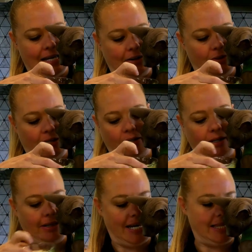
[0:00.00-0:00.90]
I don't think you're
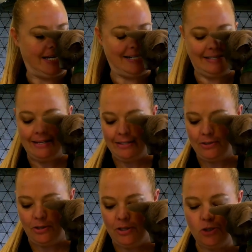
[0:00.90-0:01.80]
gonna like that. It's not
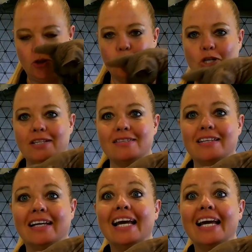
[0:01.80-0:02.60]
as good as your treats.